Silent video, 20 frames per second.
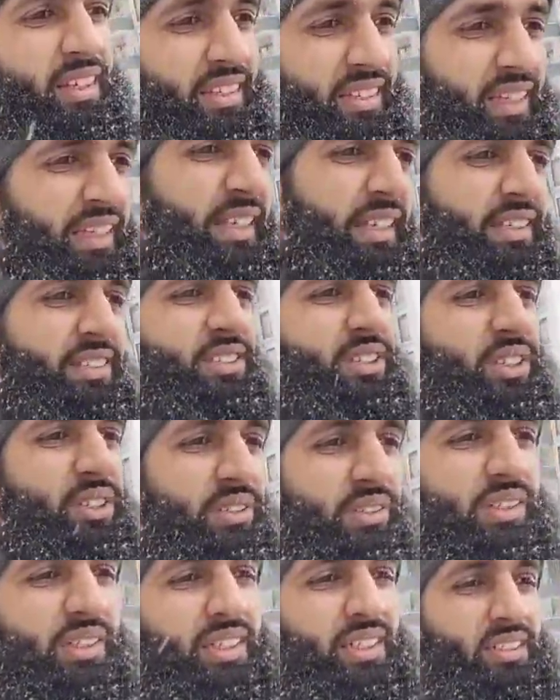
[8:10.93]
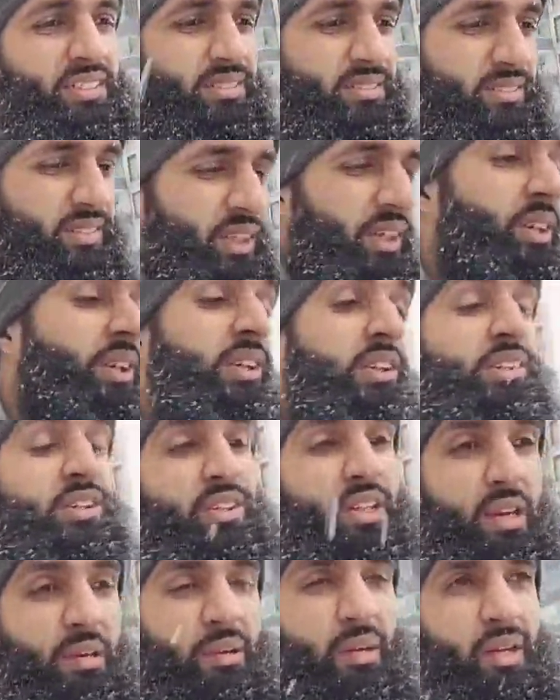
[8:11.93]
gated security? Like, oh yeah, you do
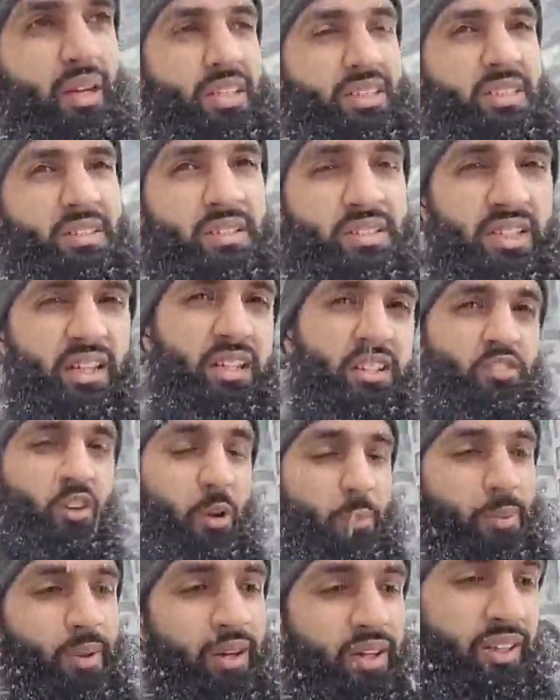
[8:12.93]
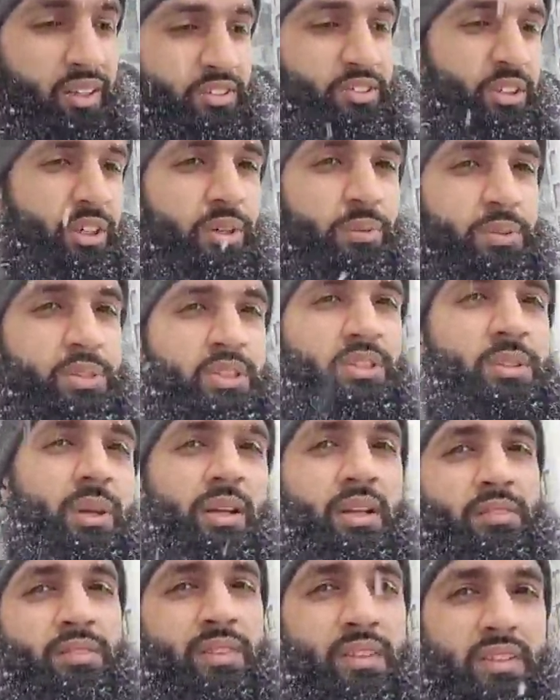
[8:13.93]
get, sometimes you get underground parking as well, which is
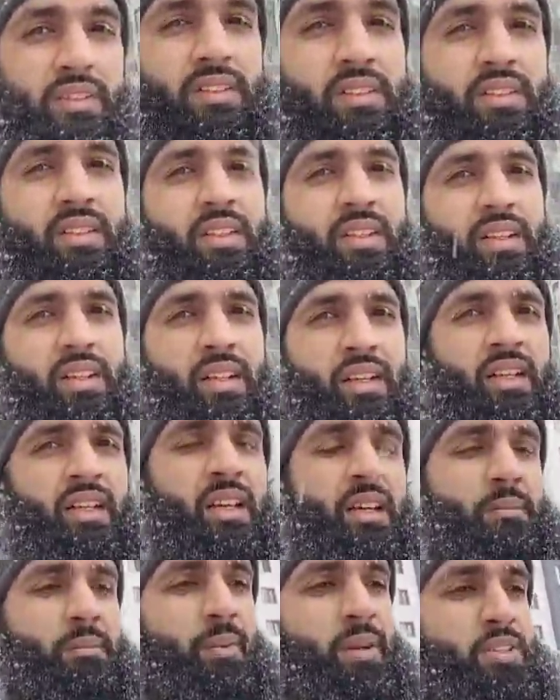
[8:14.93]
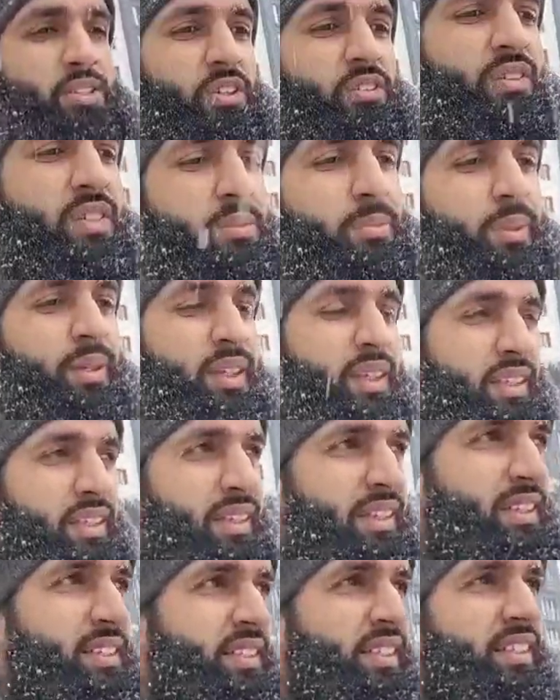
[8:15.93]
quite convenient, but generally speaking,
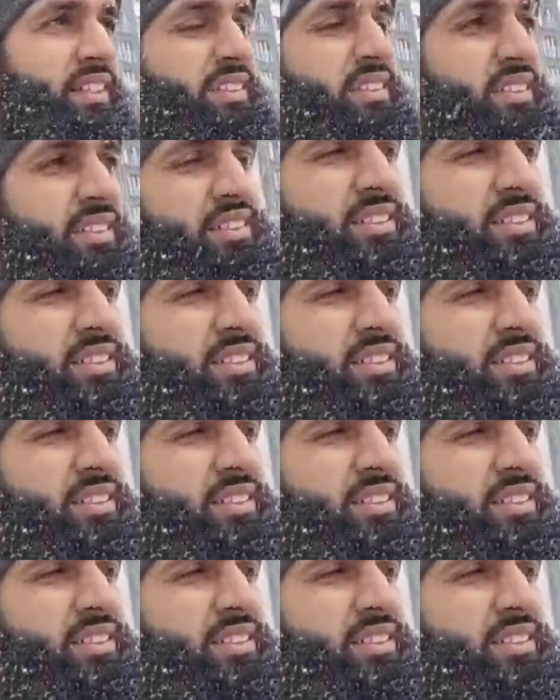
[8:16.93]
yeah, it's like,